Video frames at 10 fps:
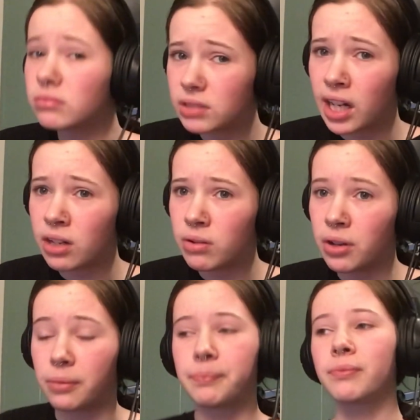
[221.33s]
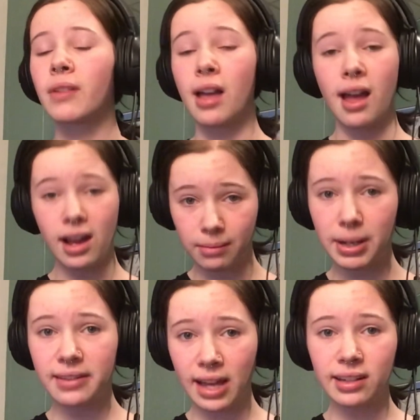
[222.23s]
I don't know.
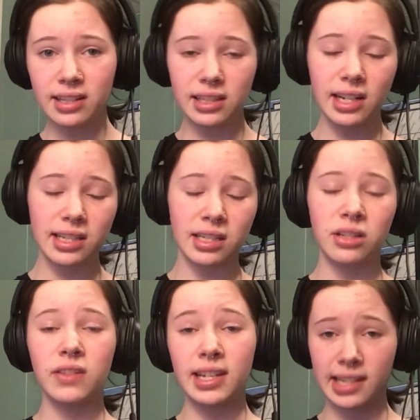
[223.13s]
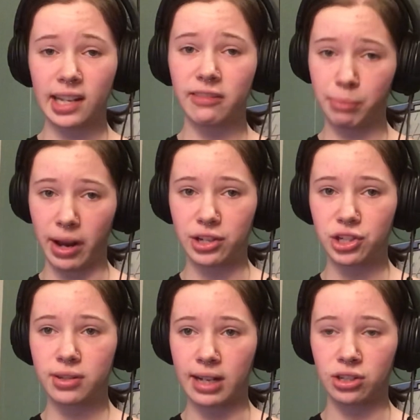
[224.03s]
But that does lead us into the executive
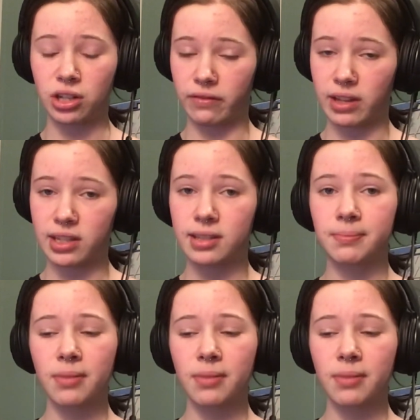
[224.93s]
branch section of this.